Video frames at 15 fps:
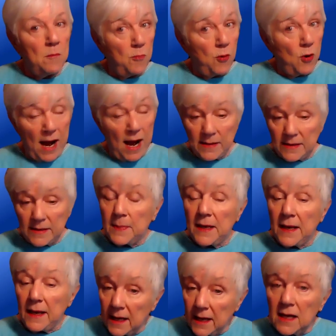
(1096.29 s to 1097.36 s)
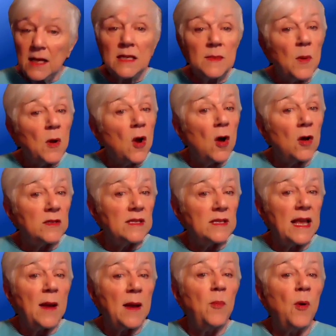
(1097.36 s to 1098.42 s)
perhaps, but it is because
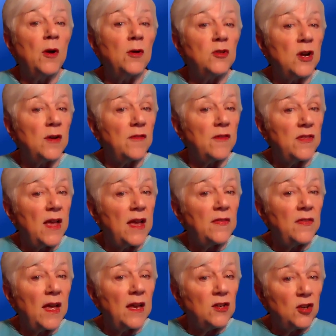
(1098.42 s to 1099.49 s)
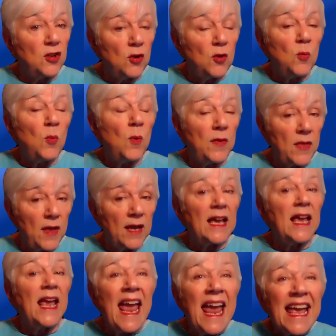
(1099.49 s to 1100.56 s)
they approach everything they do with a
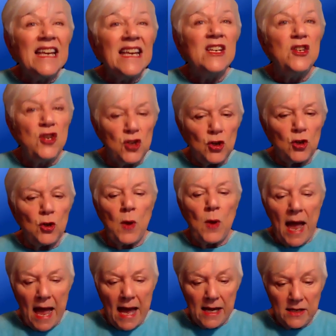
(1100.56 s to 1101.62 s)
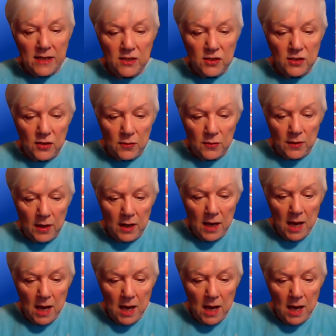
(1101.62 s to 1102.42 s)
can-do attitude.